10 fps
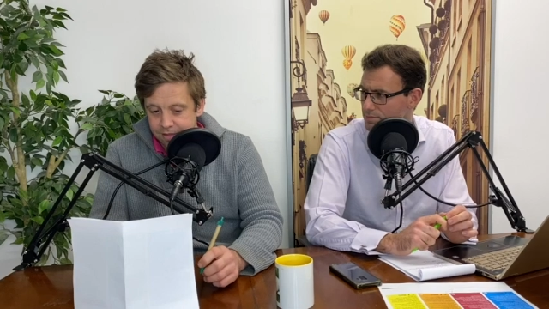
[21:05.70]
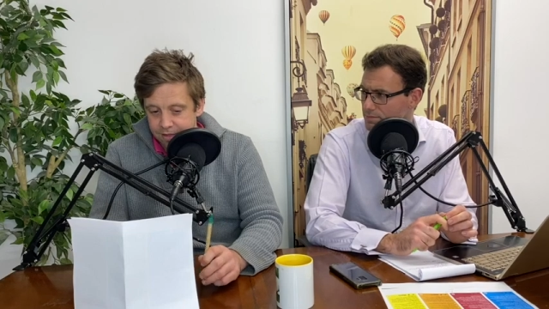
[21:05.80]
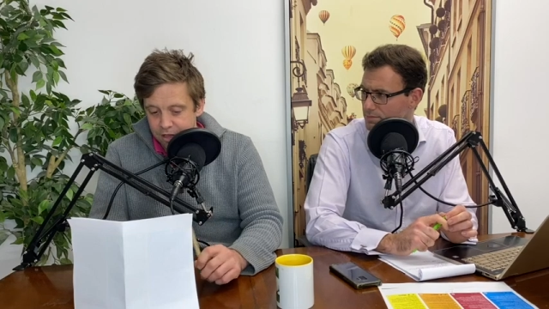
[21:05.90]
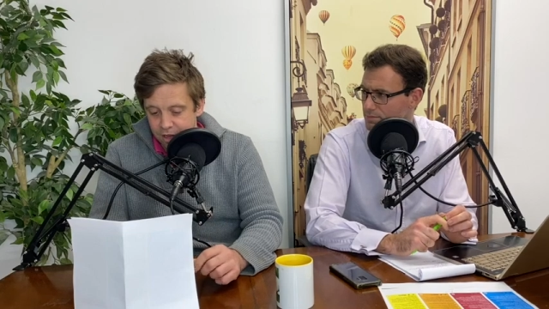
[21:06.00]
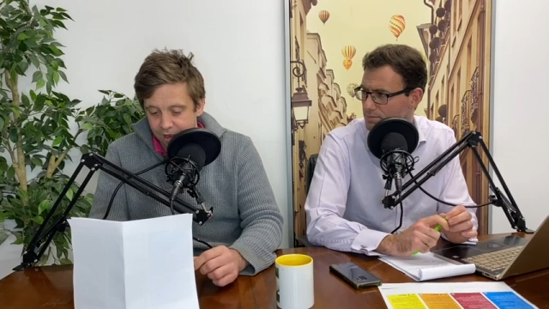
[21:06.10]

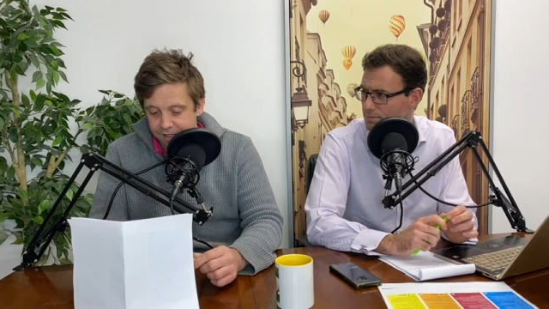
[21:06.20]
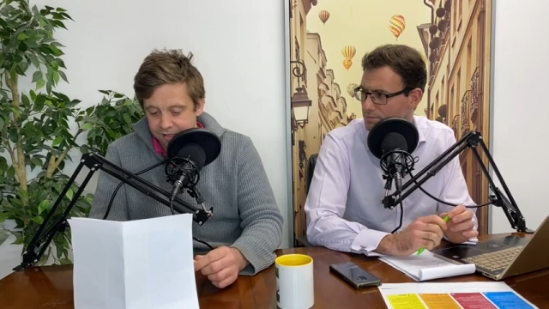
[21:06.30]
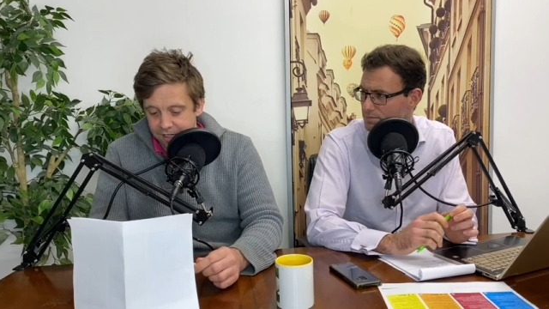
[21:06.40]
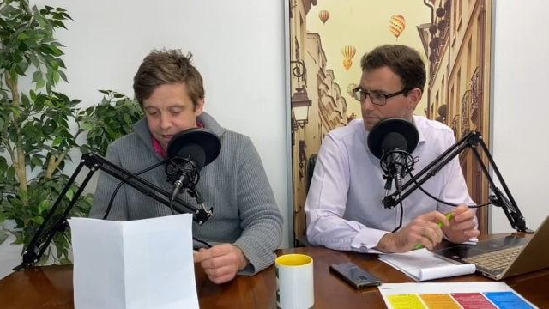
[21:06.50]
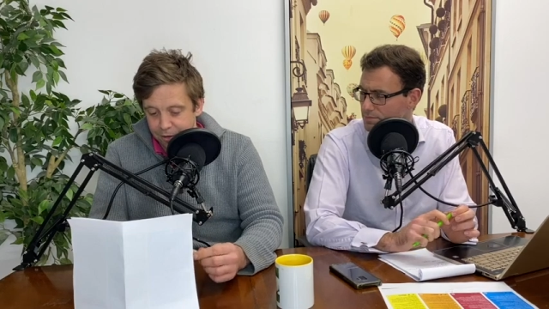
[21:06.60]
Speaker 1: you know, that
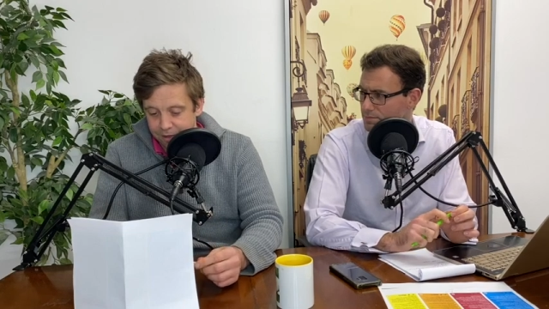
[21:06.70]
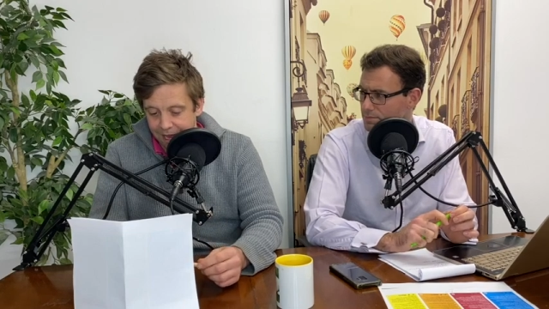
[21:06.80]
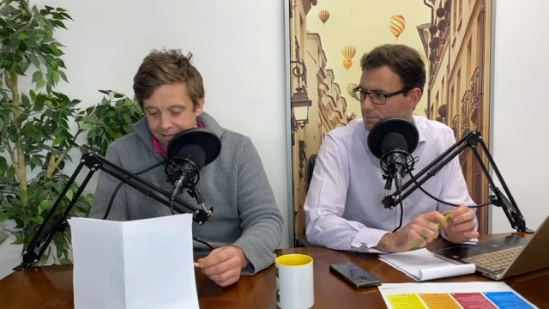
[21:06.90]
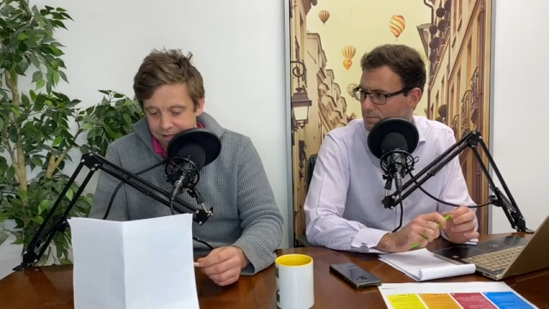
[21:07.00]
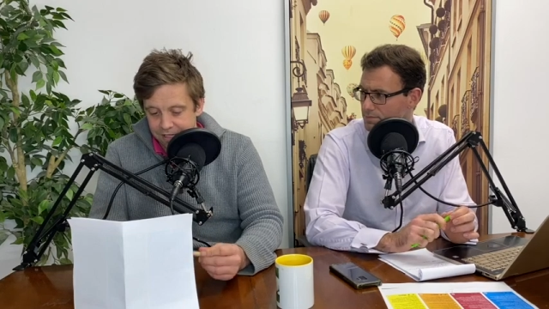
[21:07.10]
doesn't include
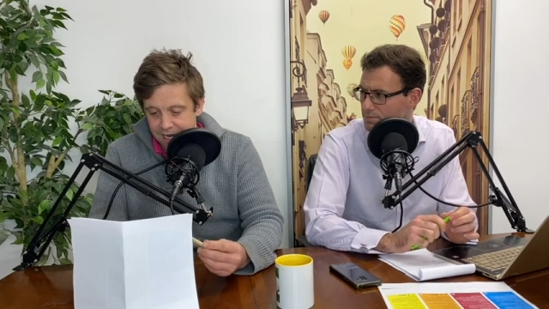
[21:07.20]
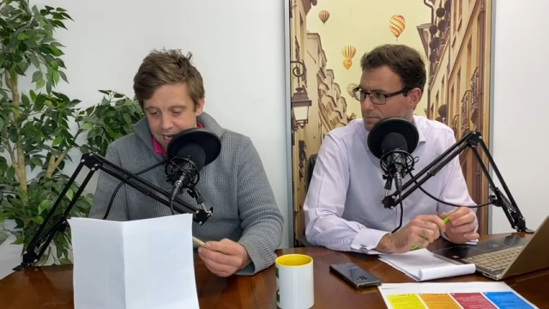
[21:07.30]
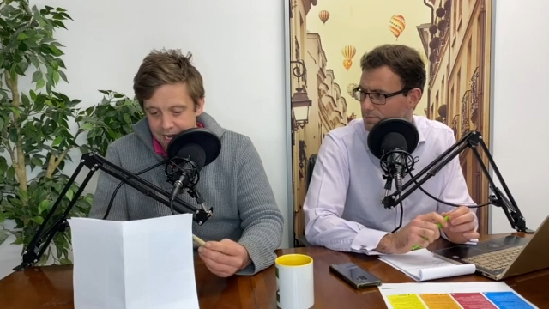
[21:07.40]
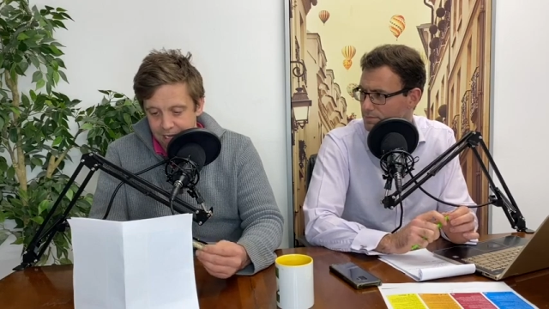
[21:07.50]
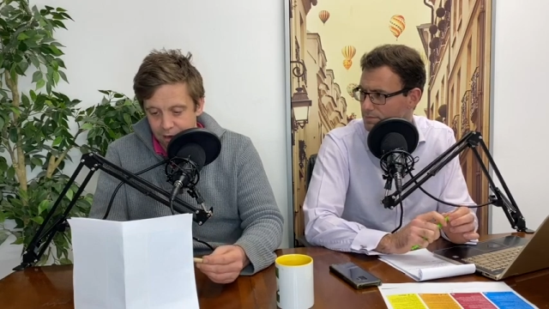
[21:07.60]

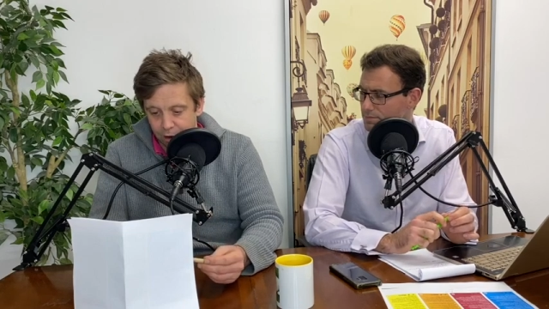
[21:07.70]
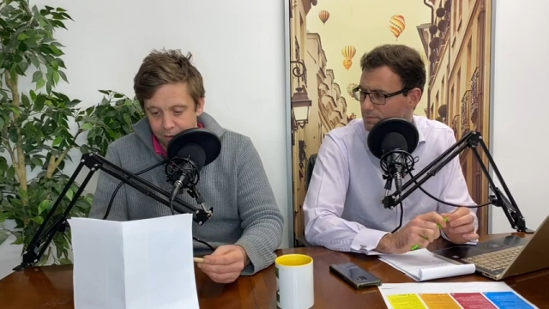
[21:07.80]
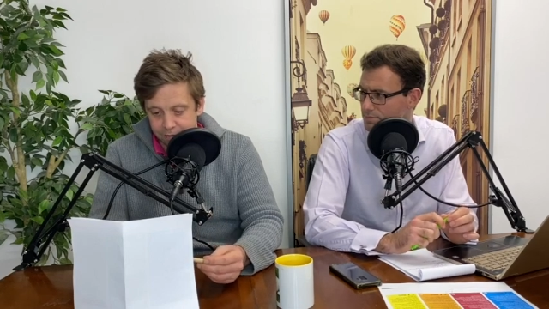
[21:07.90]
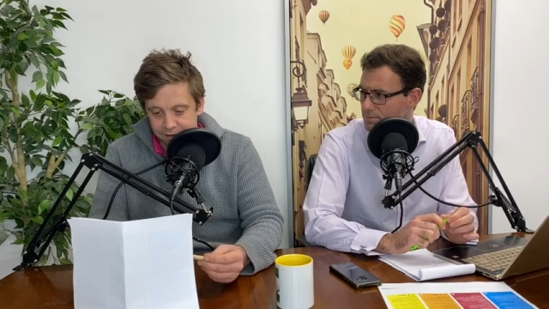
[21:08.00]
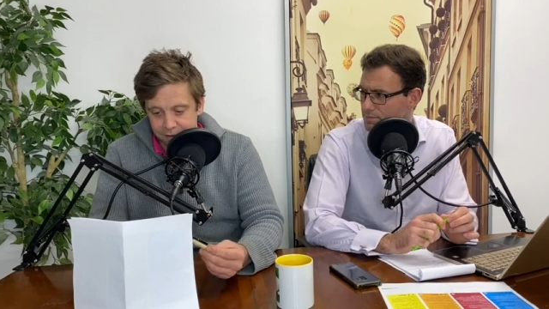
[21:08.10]
cavity,
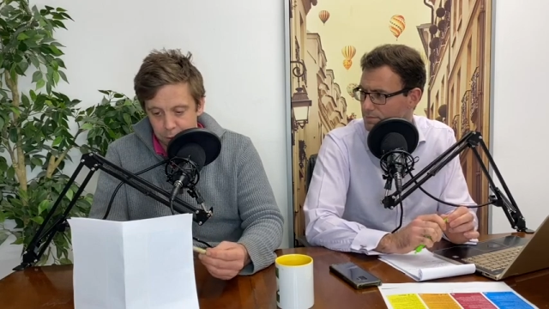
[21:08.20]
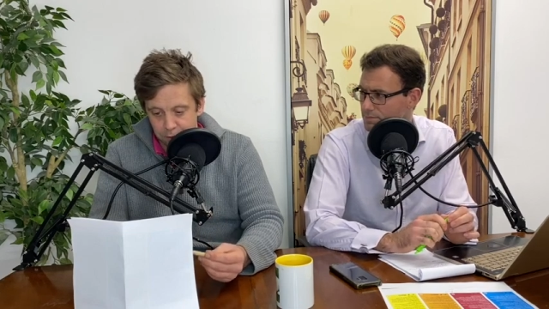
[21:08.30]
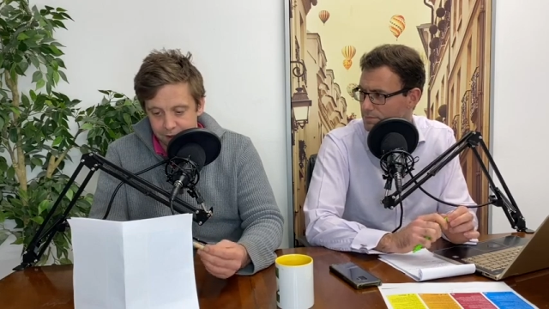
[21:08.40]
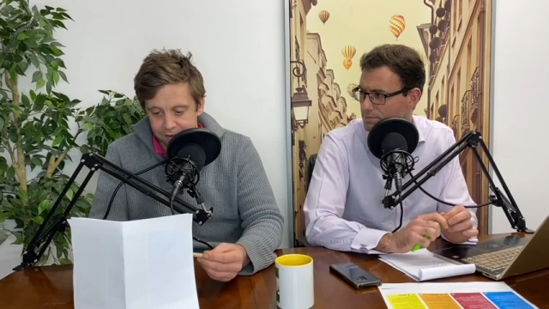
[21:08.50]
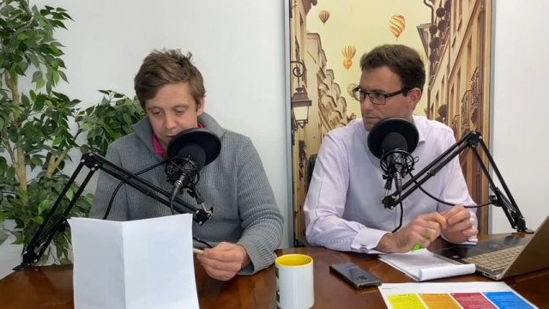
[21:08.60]
lofts, all
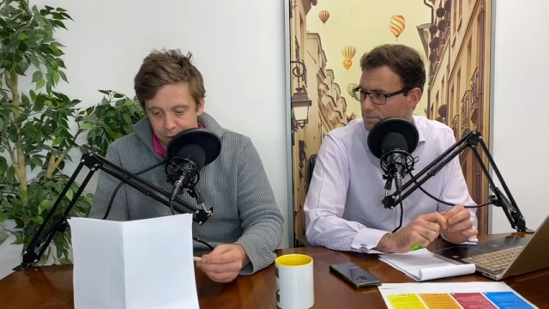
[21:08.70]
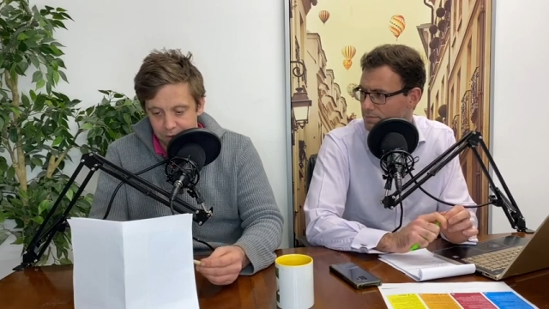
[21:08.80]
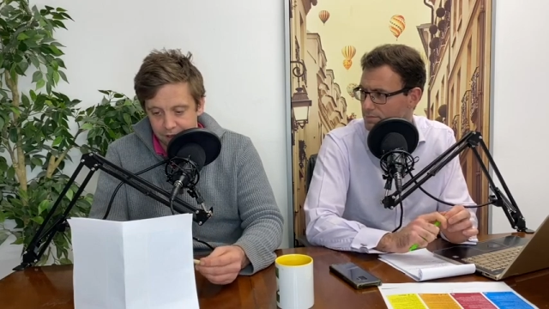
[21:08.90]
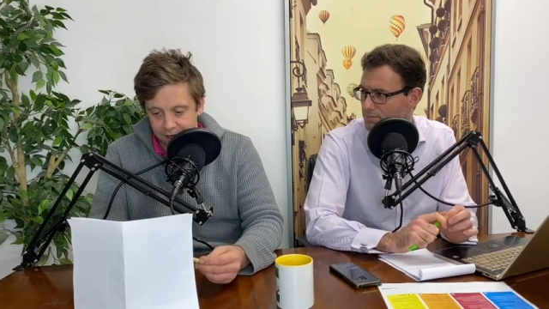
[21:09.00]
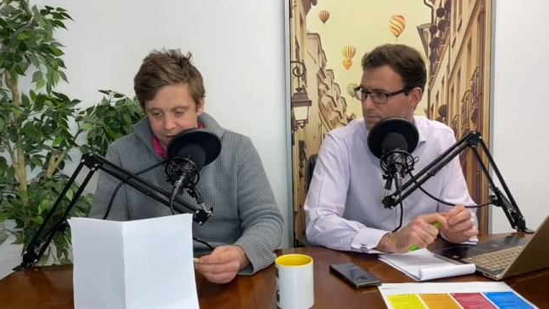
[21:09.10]
this sort of
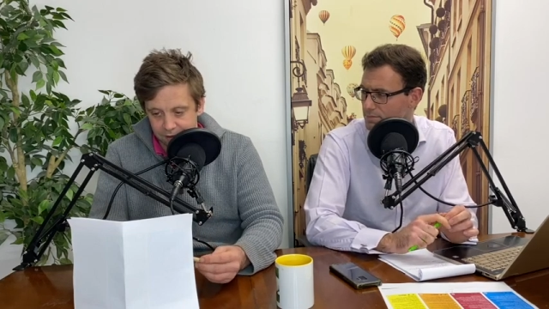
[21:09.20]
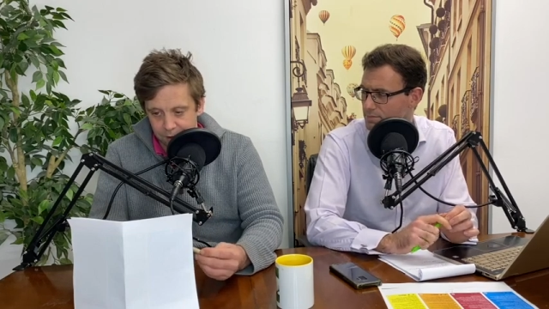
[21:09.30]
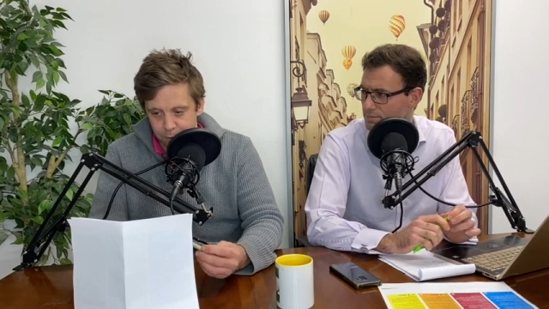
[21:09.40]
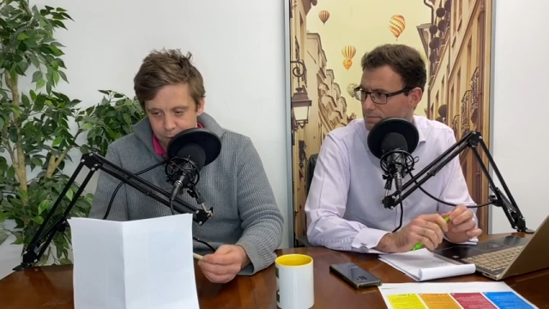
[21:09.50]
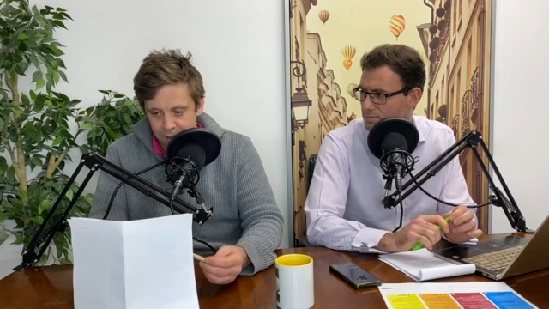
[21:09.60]
thing.
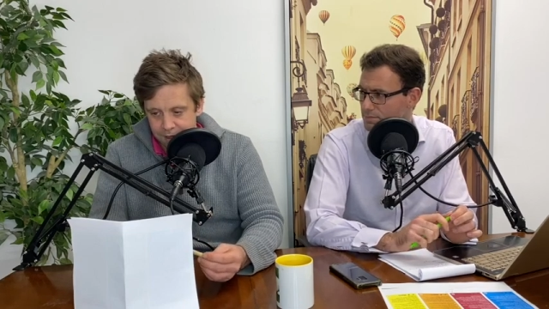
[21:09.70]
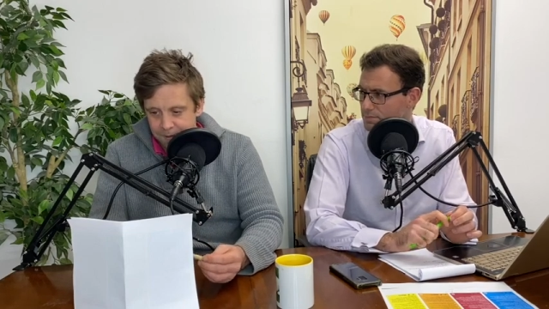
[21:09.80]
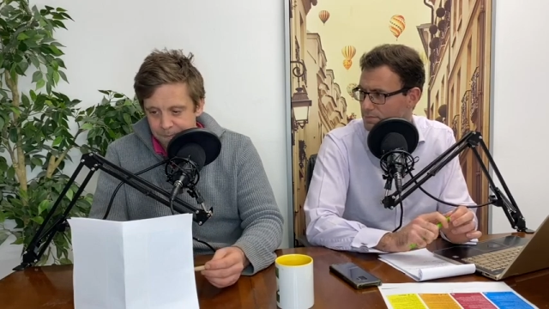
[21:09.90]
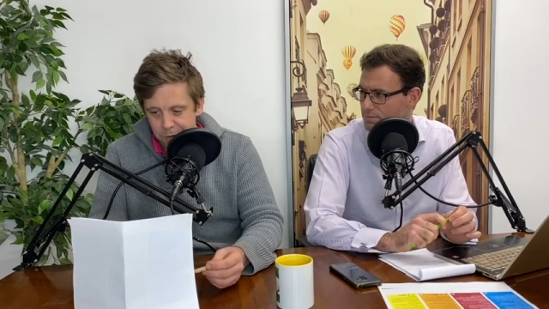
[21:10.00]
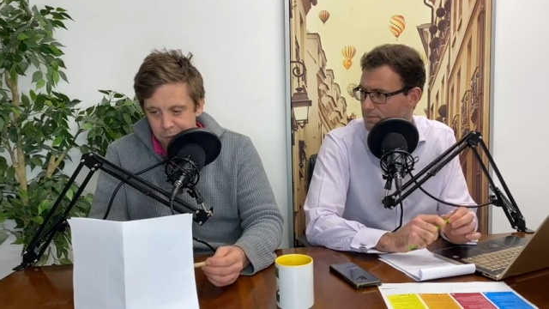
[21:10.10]
So
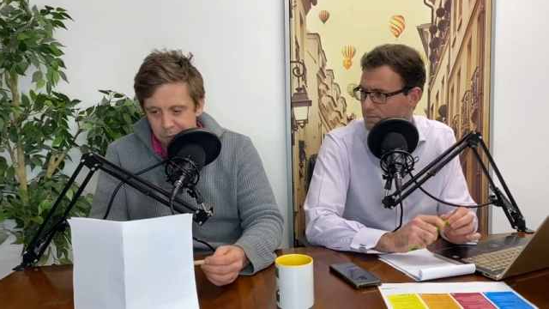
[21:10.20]
you